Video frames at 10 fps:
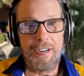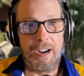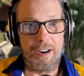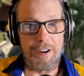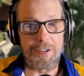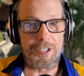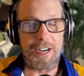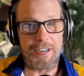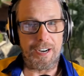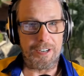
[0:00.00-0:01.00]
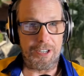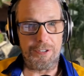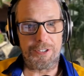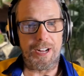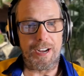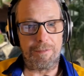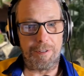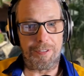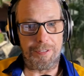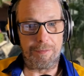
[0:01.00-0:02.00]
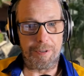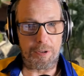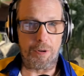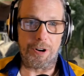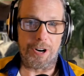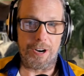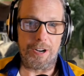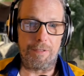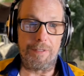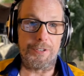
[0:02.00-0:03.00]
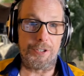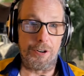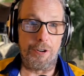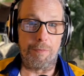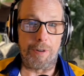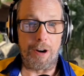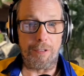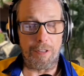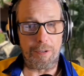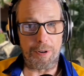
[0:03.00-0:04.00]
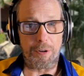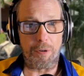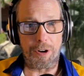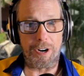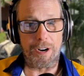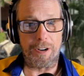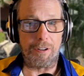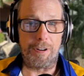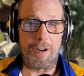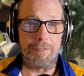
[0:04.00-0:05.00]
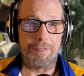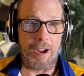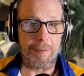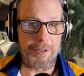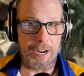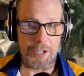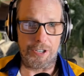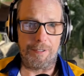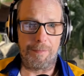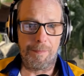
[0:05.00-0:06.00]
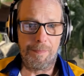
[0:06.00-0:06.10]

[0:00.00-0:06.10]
understand how to use that with the recorded audio of Zoom rather than the recorded audio of Camtasia.